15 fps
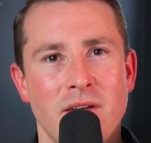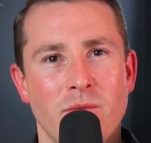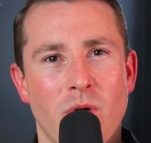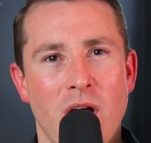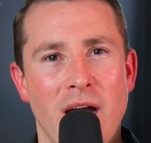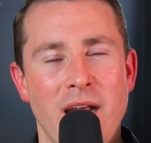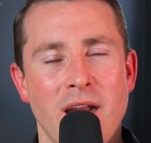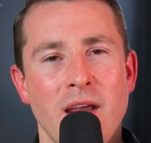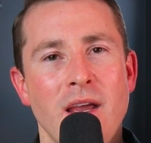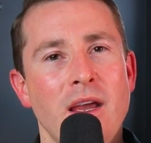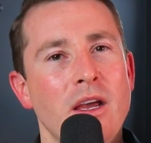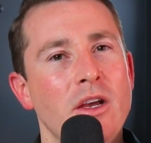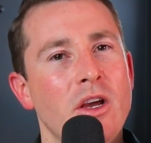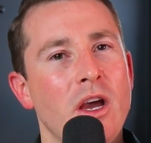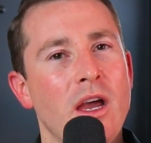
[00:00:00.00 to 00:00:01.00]
right?
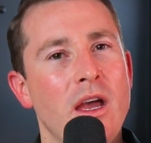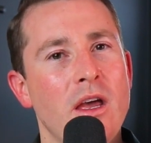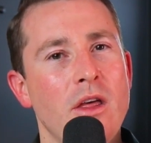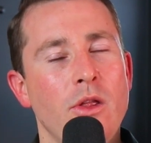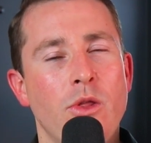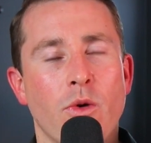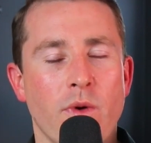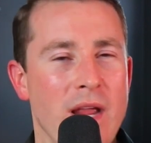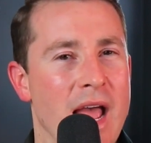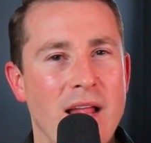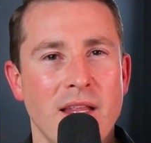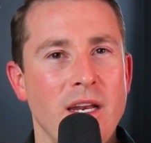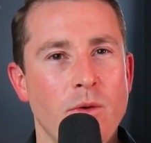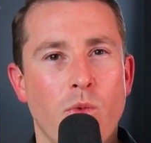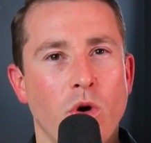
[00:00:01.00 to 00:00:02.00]
The
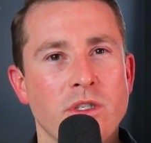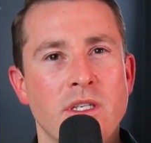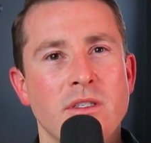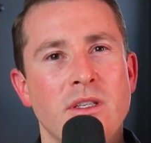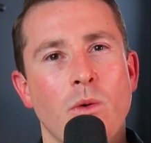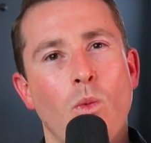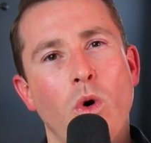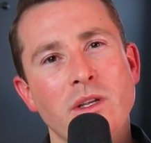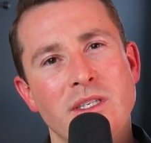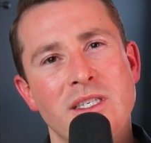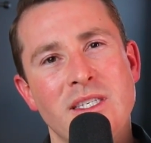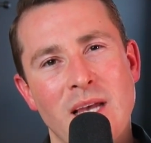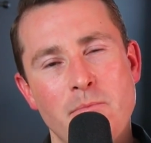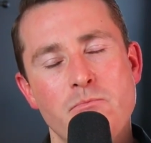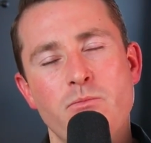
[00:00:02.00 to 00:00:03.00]
reality is that what
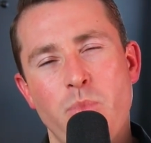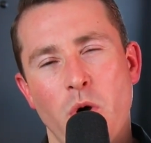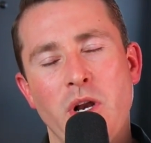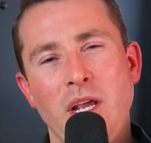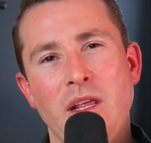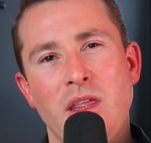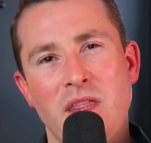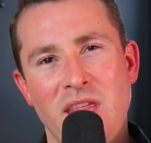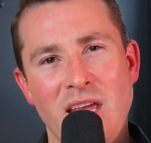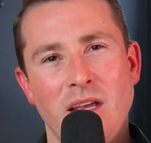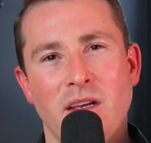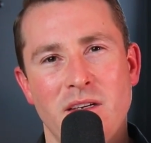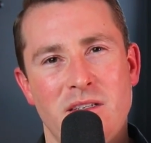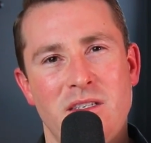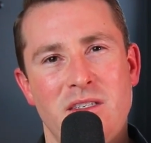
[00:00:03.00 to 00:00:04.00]
somebody
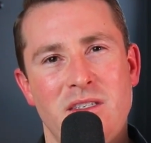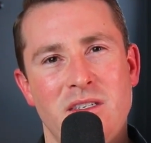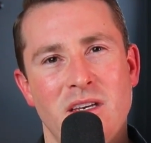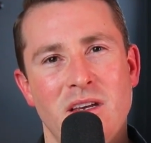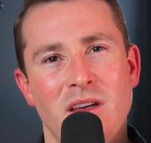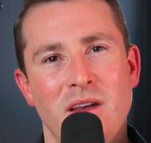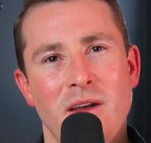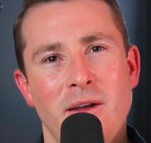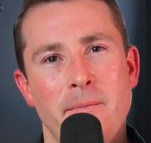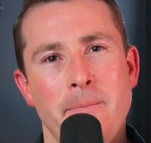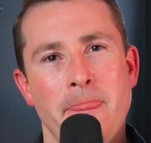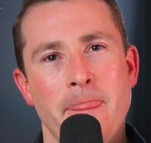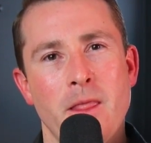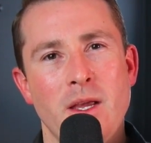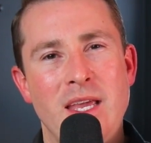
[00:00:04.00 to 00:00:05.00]
thinks,
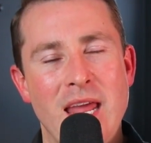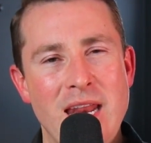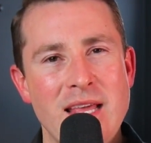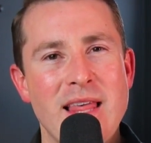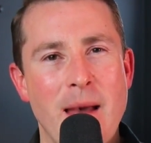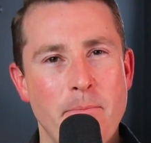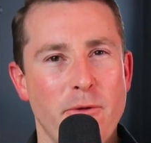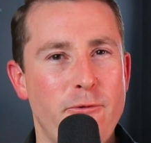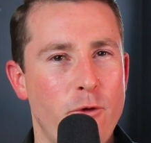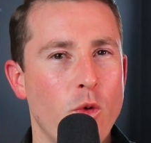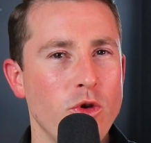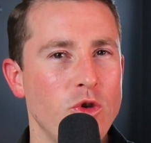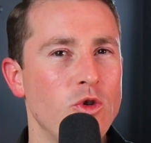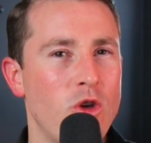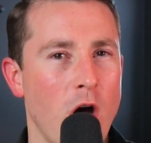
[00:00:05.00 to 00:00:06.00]
getting that
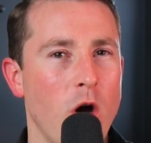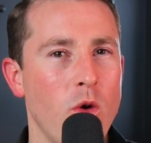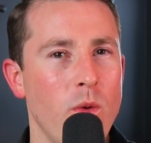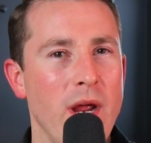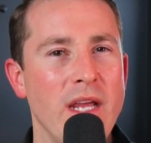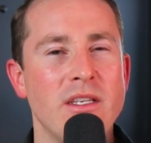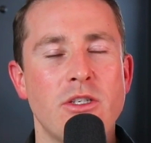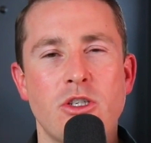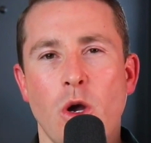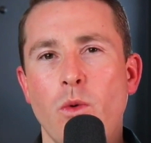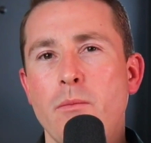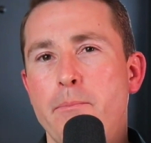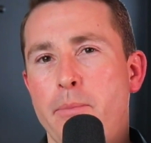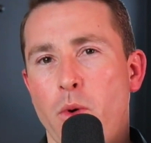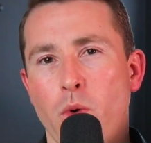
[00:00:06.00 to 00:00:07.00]
before you go is so
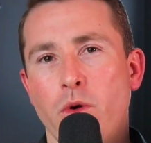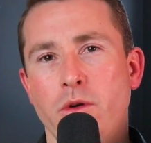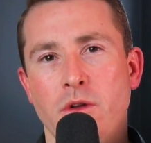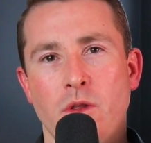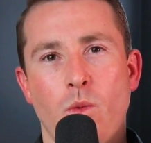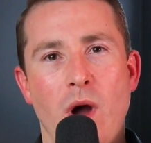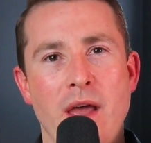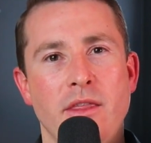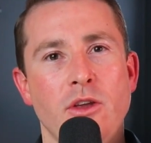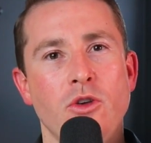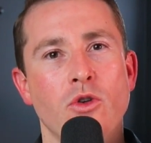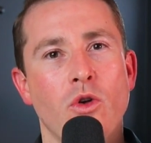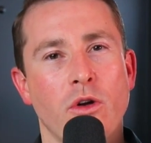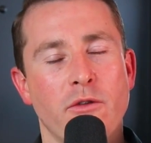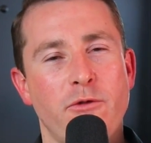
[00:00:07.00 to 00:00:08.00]
important to the way that
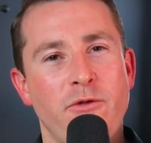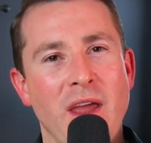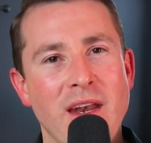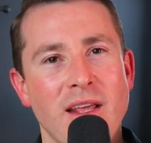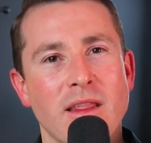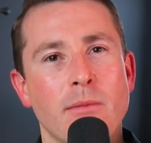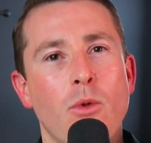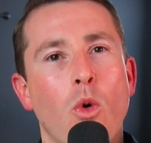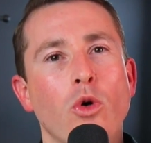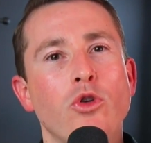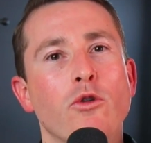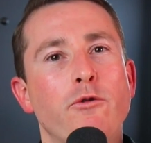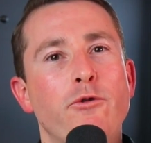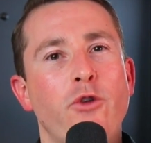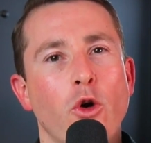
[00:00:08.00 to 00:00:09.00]
you're not offending them or
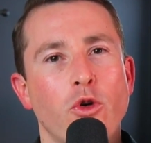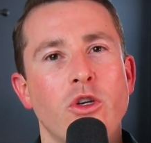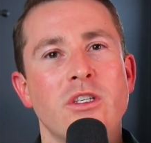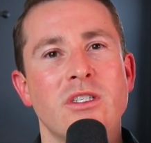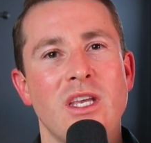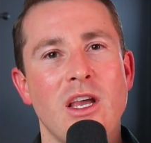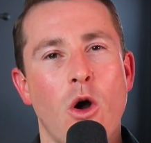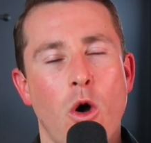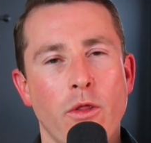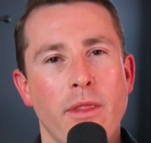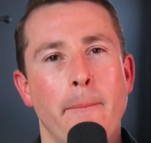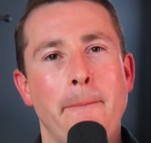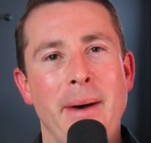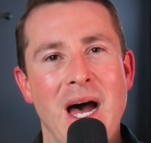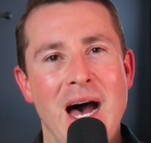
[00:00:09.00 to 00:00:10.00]
you're focusing on
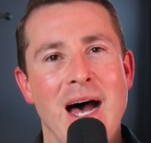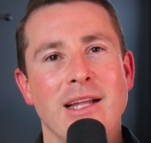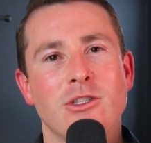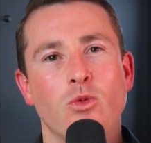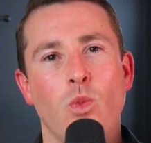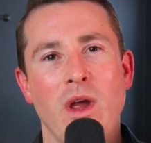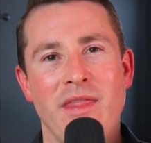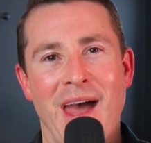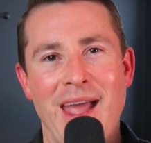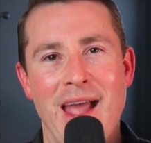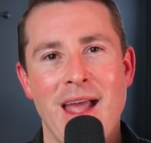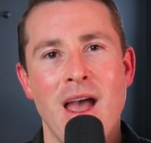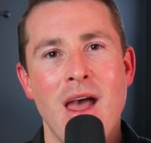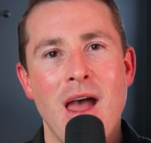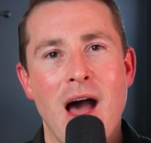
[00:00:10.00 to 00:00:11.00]
the parts where
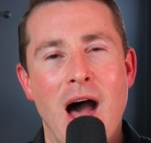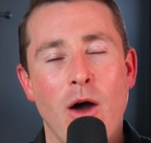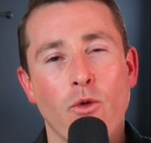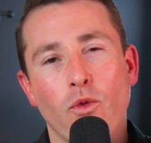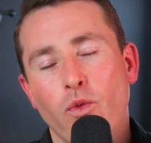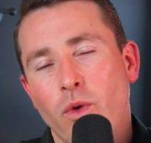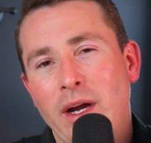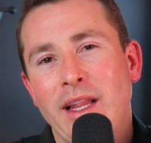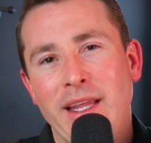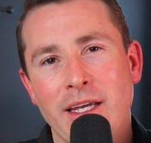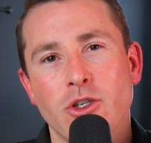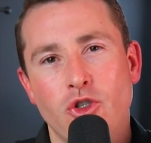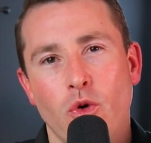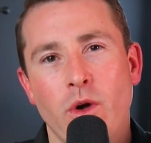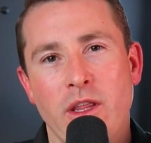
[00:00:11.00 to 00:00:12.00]
they are really
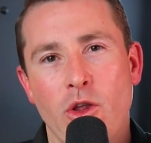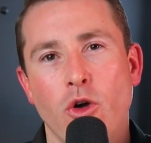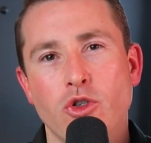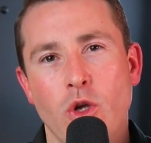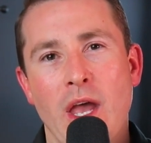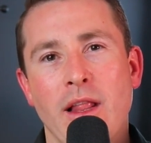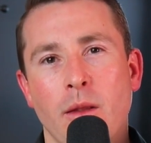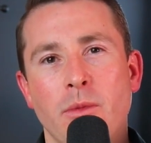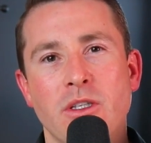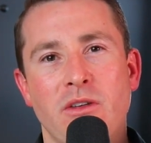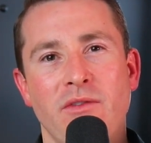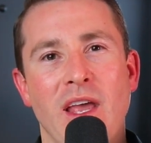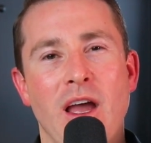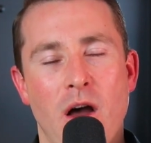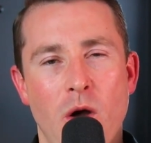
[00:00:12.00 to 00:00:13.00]
enjoying those elements
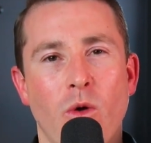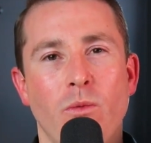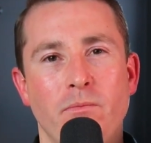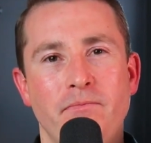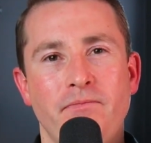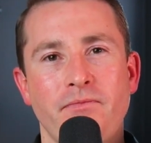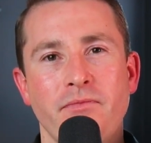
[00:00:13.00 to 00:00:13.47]
of their home.